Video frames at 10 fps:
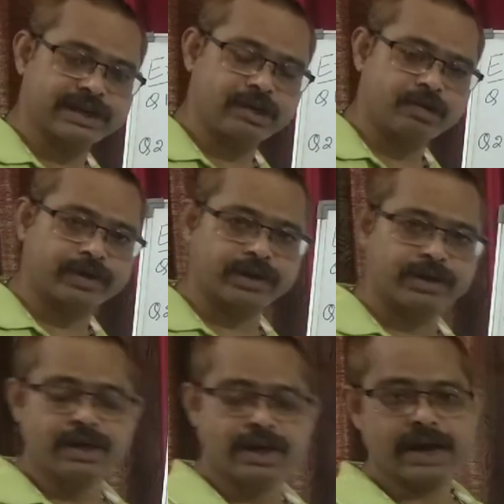the
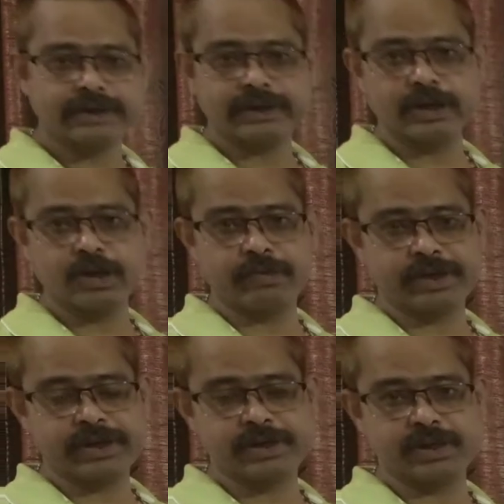denominator, and the
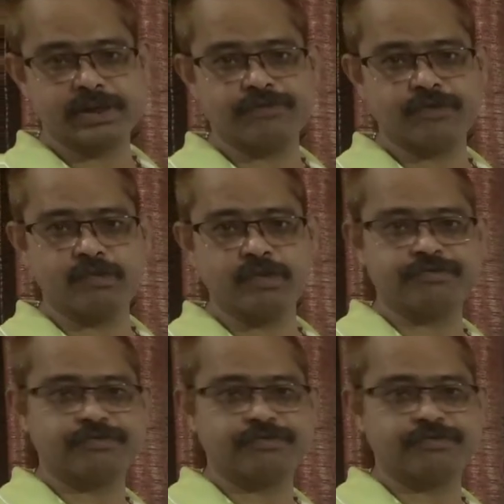denominator is in the form